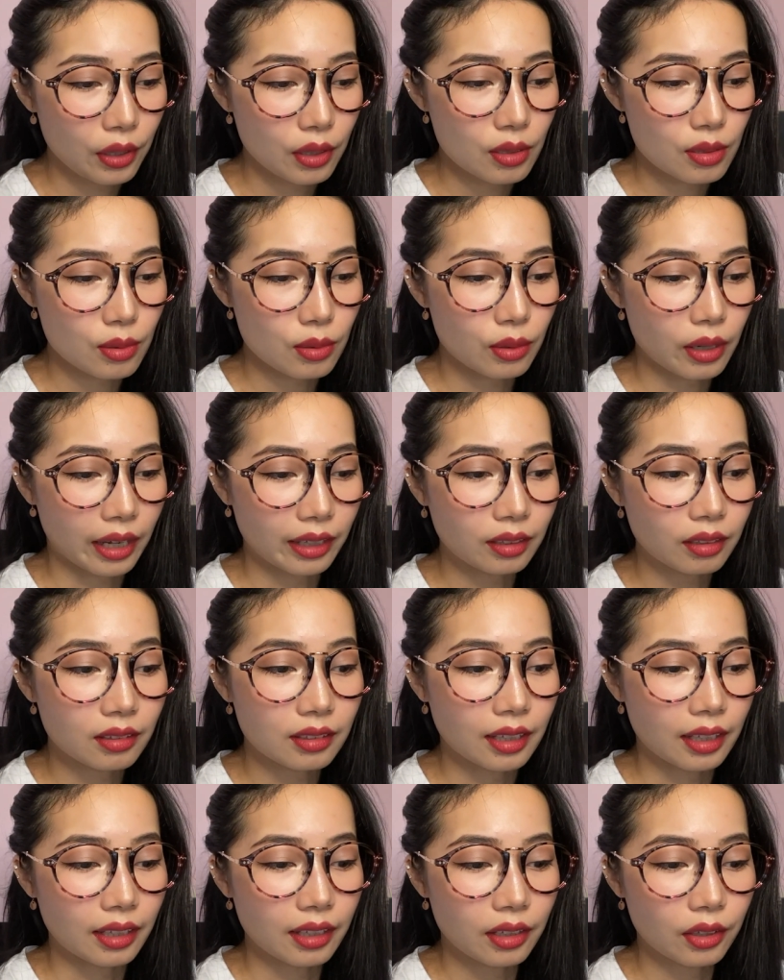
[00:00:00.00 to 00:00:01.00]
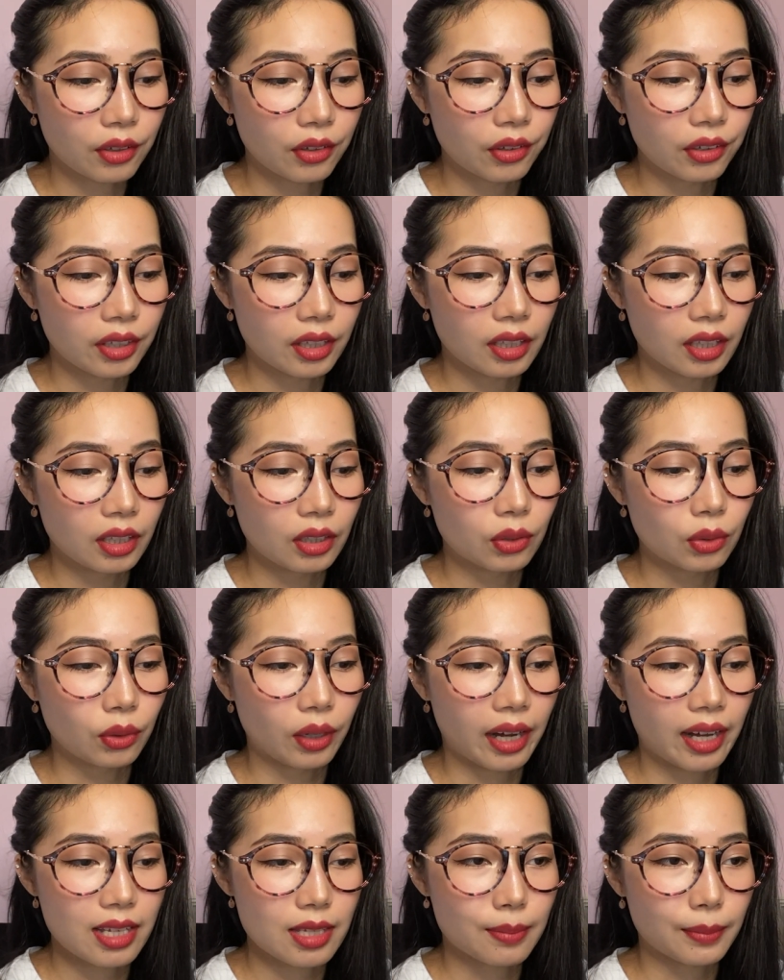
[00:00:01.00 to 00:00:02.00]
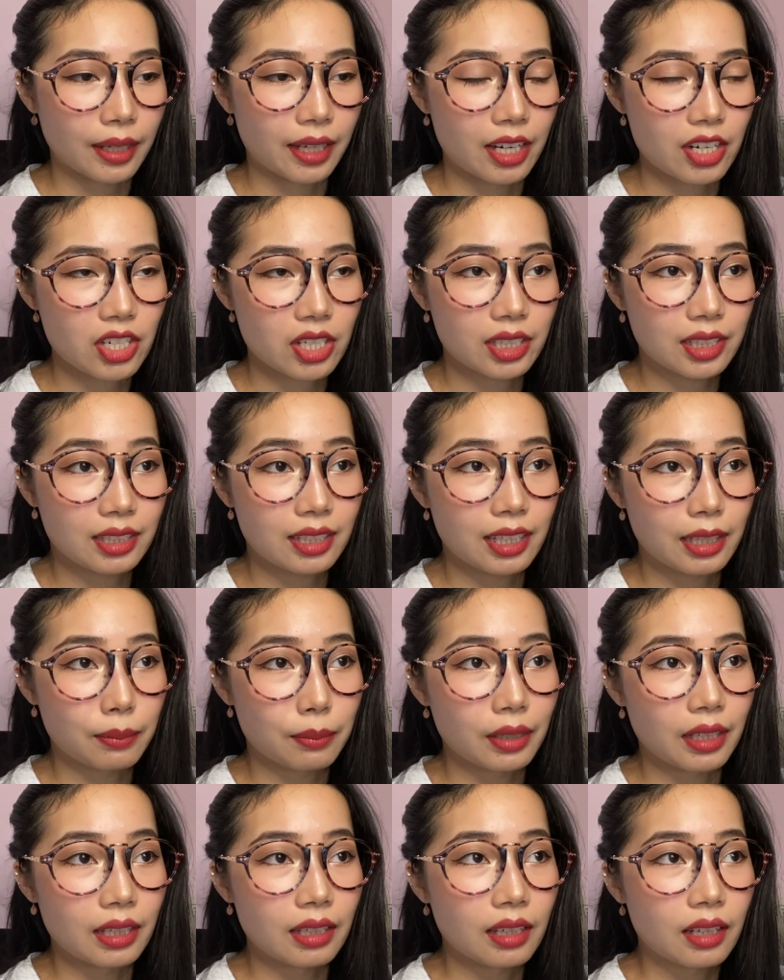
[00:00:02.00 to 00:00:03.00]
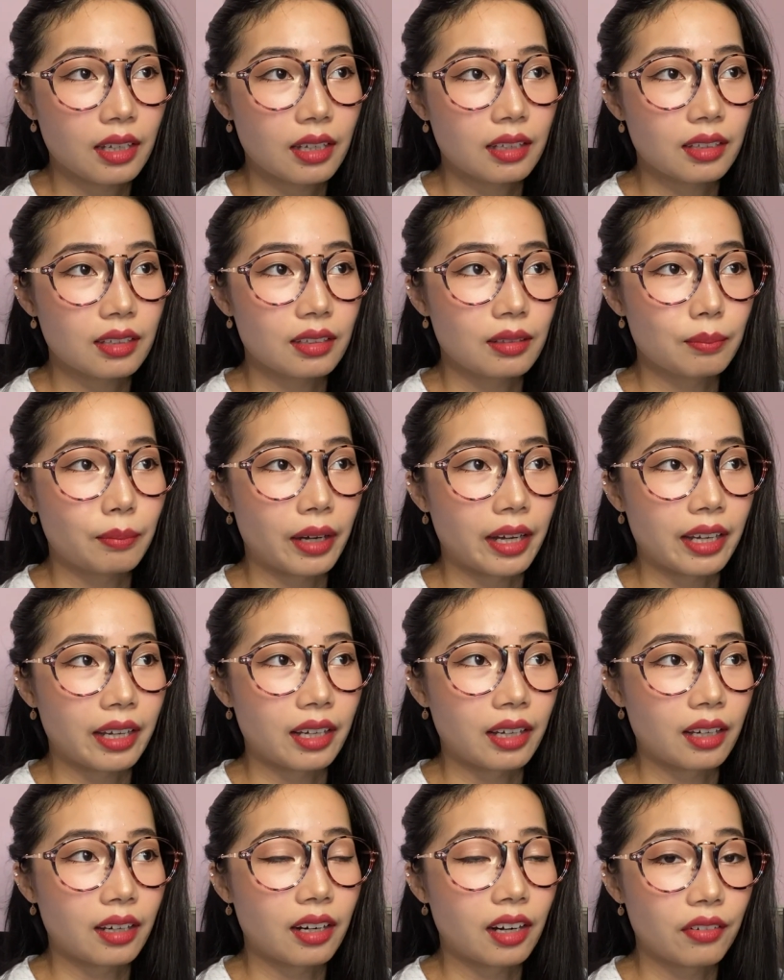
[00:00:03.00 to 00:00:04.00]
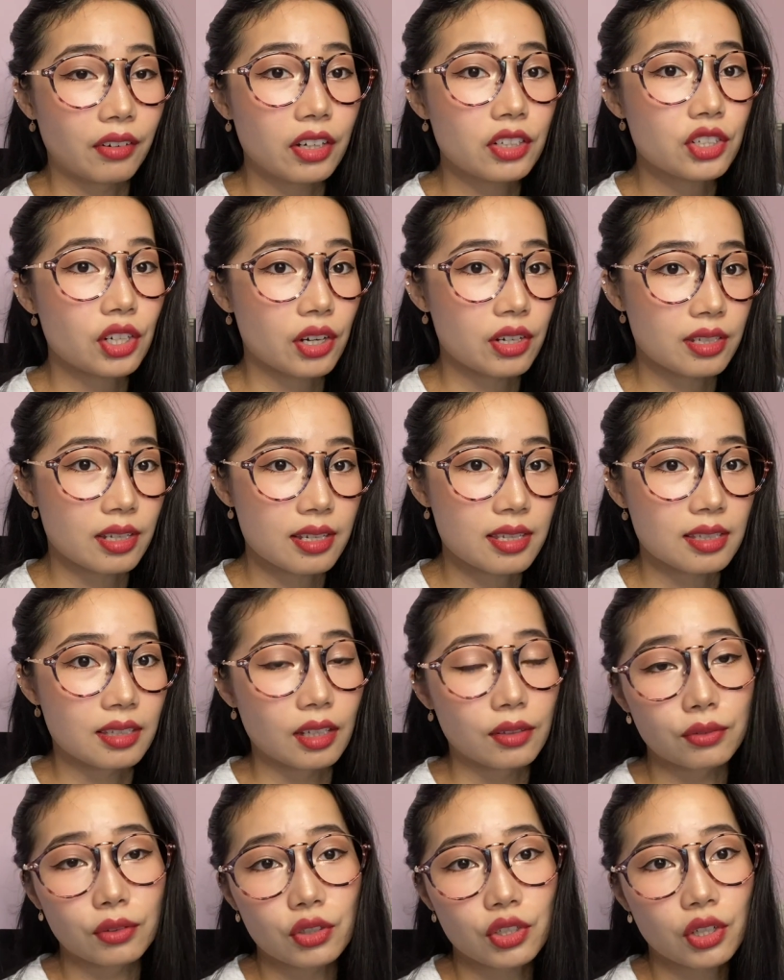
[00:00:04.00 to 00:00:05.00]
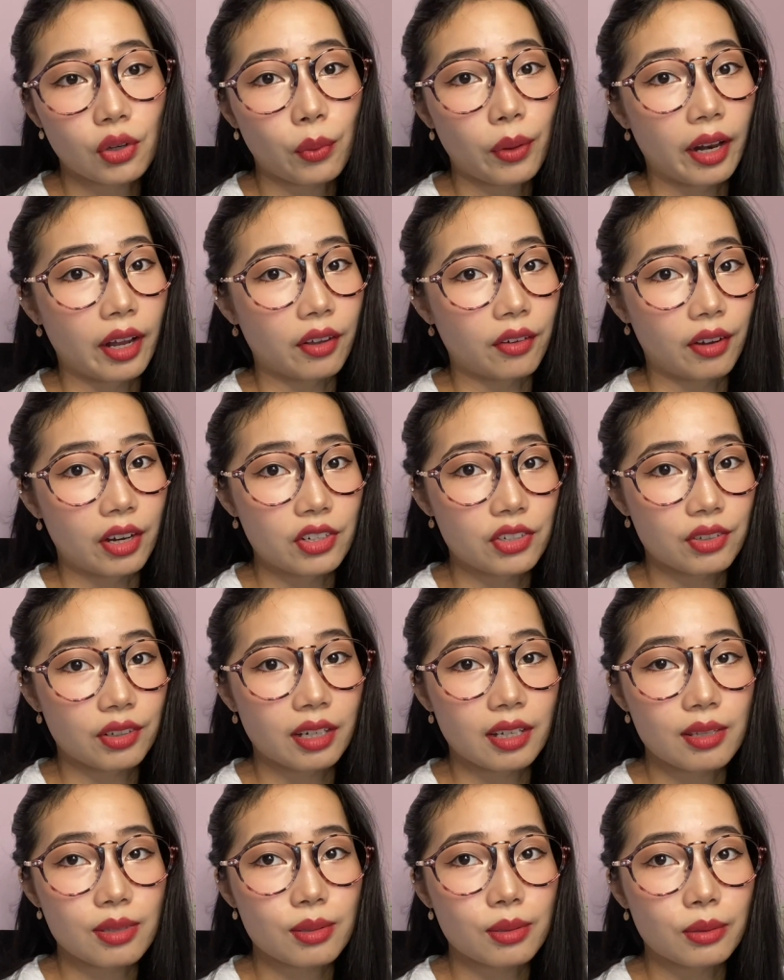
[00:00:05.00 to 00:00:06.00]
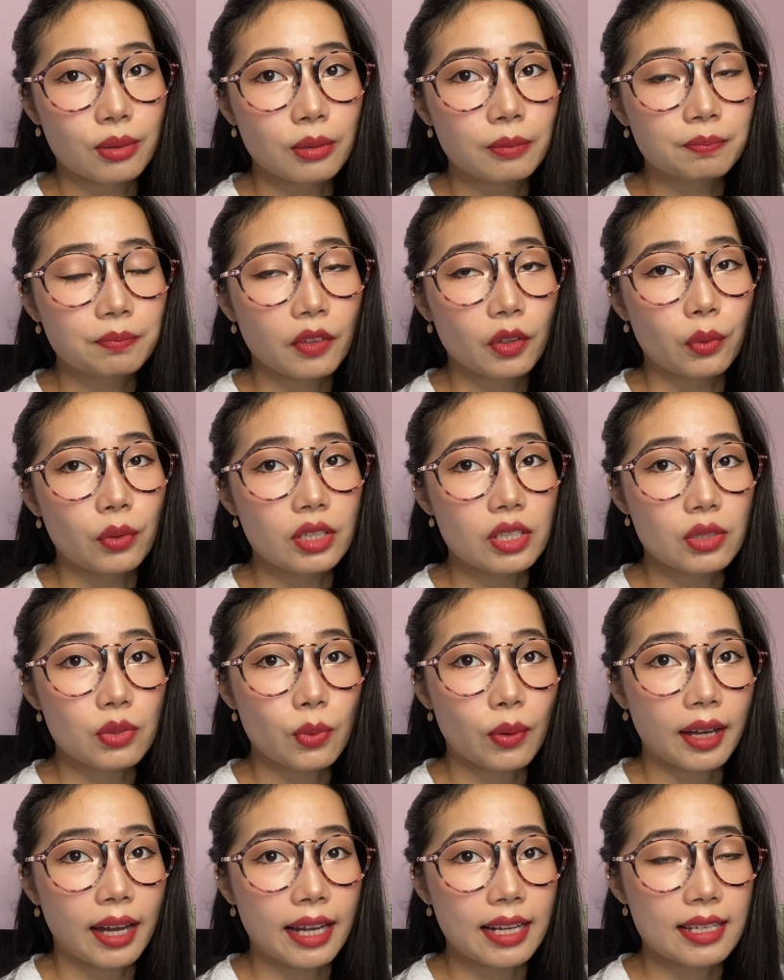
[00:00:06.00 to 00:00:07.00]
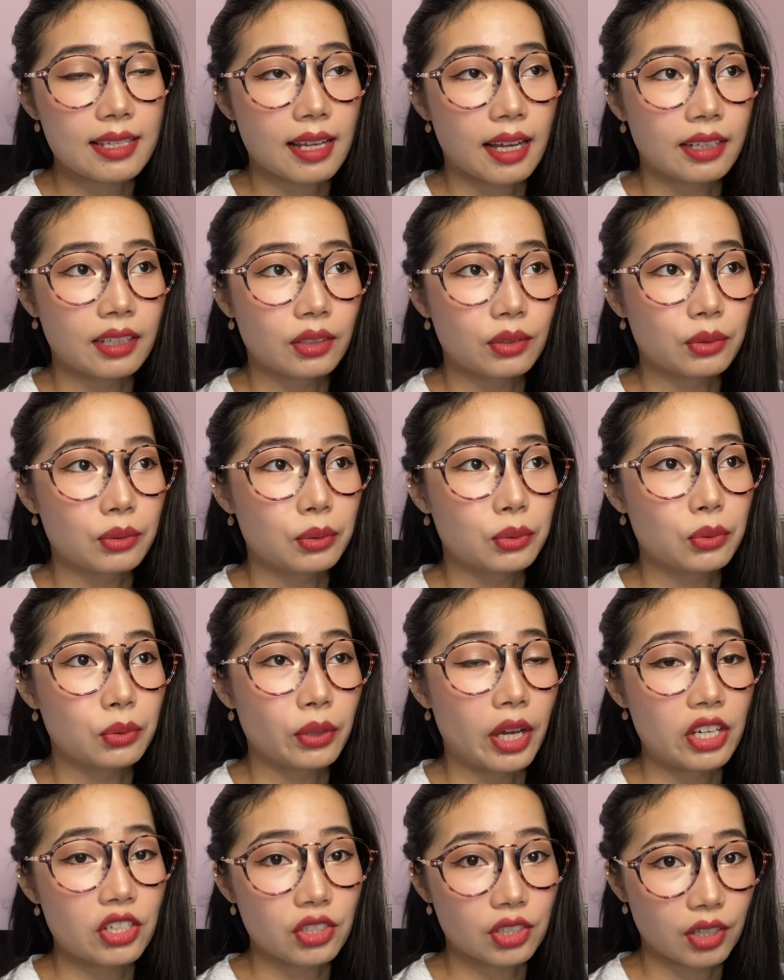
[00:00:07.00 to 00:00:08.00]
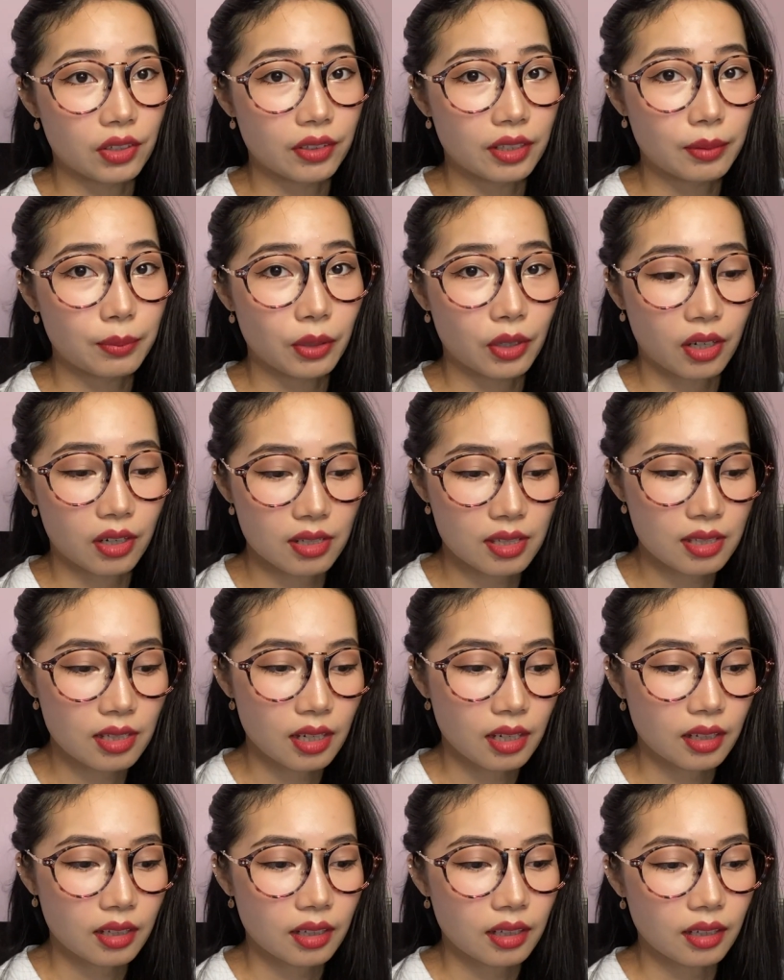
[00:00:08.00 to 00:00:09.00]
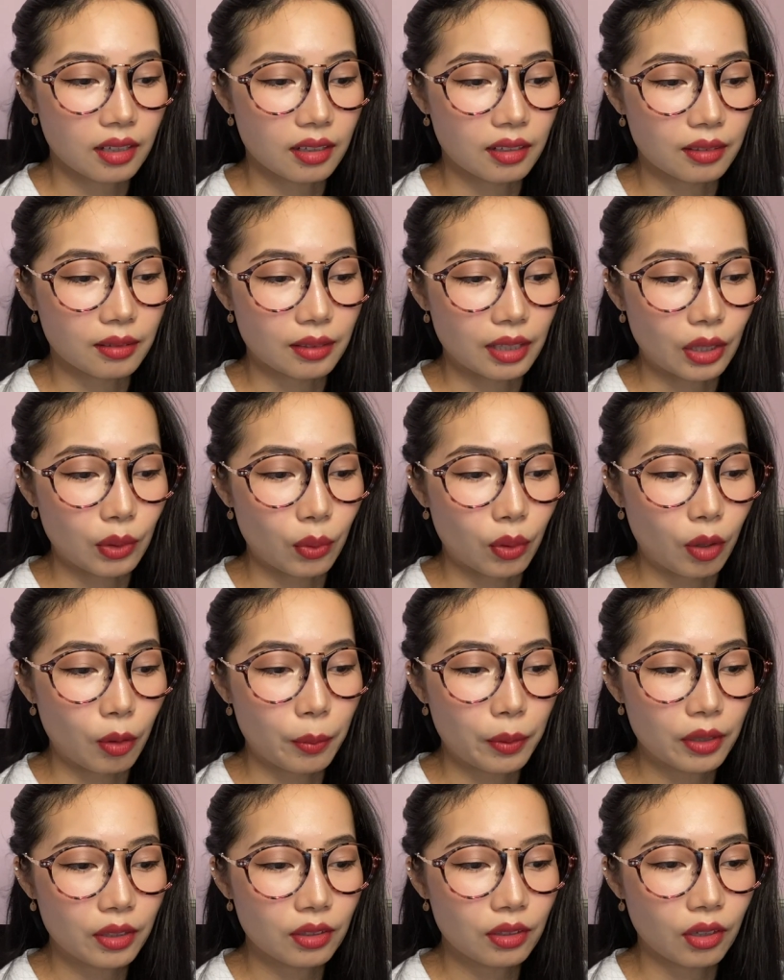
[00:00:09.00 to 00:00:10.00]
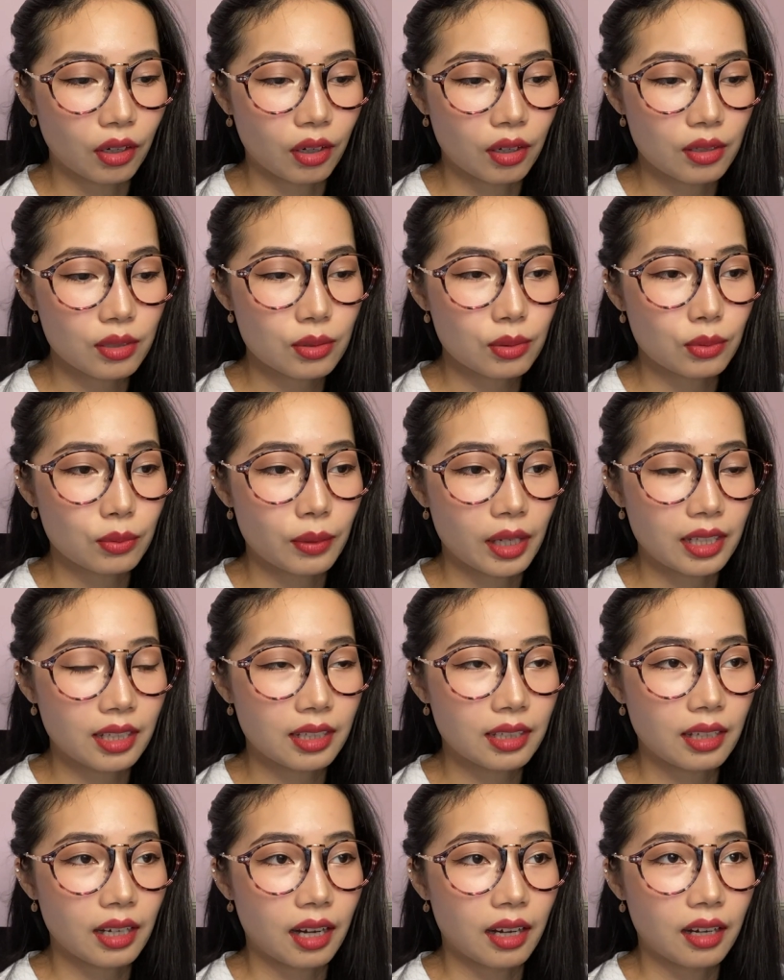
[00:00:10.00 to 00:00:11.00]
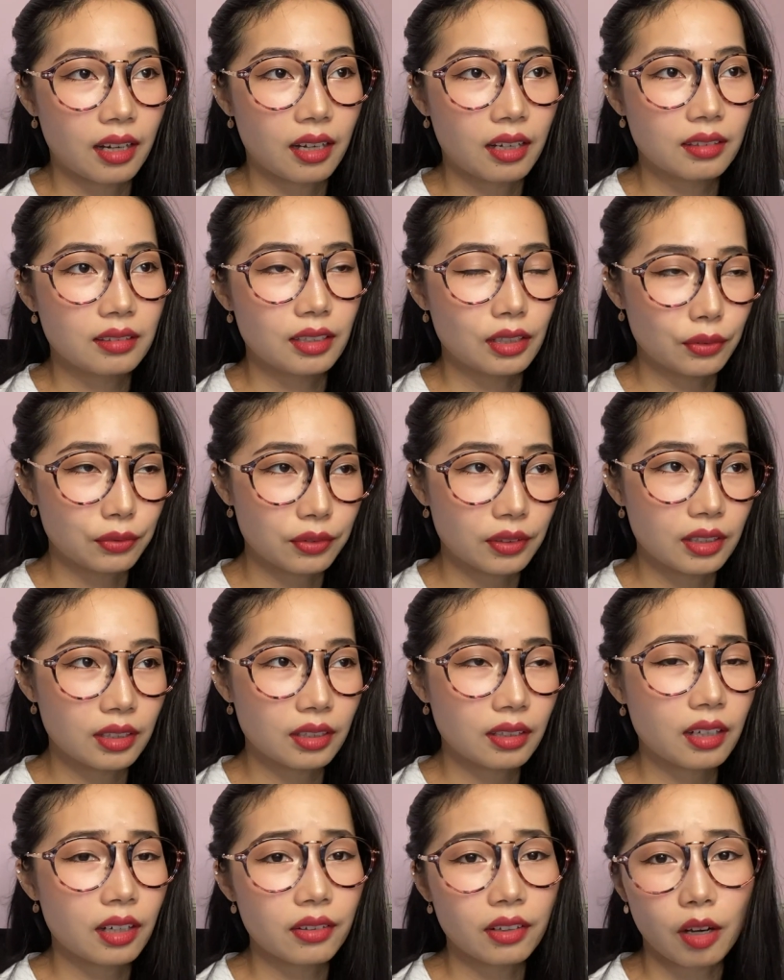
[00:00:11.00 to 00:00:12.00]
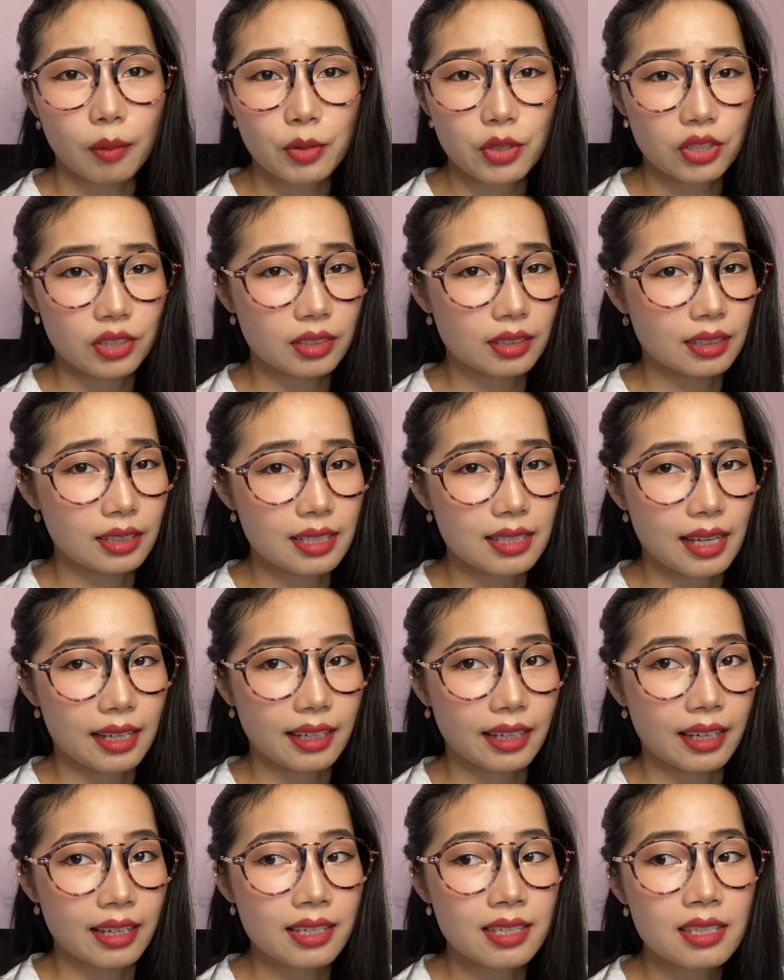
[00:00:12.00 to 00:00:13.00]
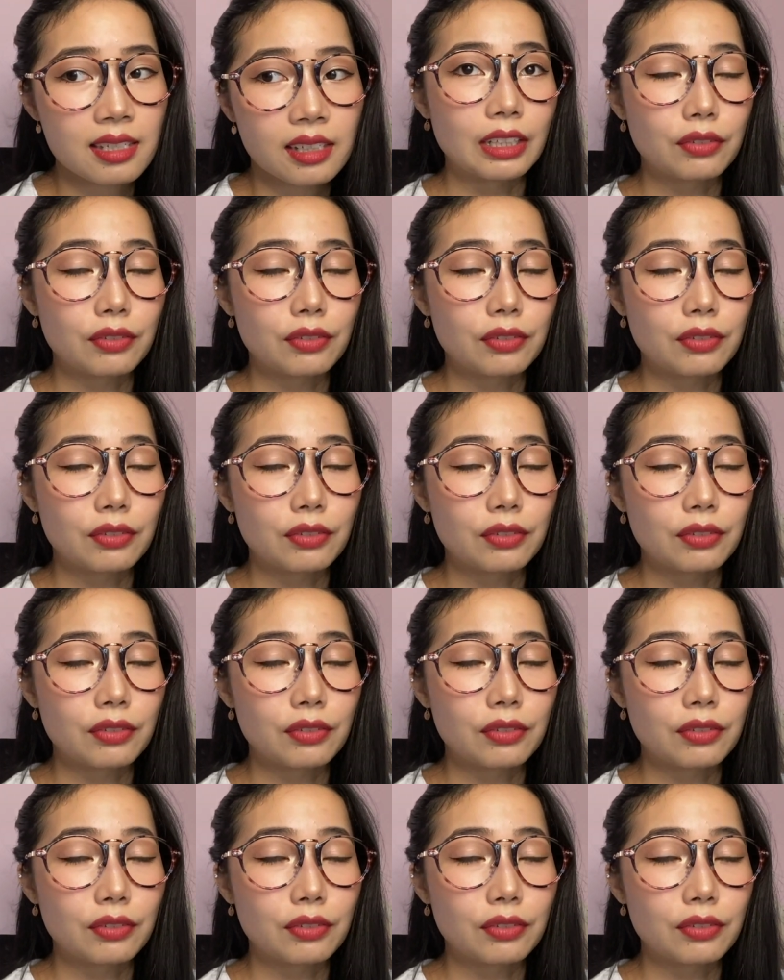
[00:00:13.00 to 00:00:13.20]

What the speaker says: so I thought that going into arts might actually limit my career choices in the future when I graduate, so which is why I decided to do engineering, because it will open doors to many different career opportunities, I guess.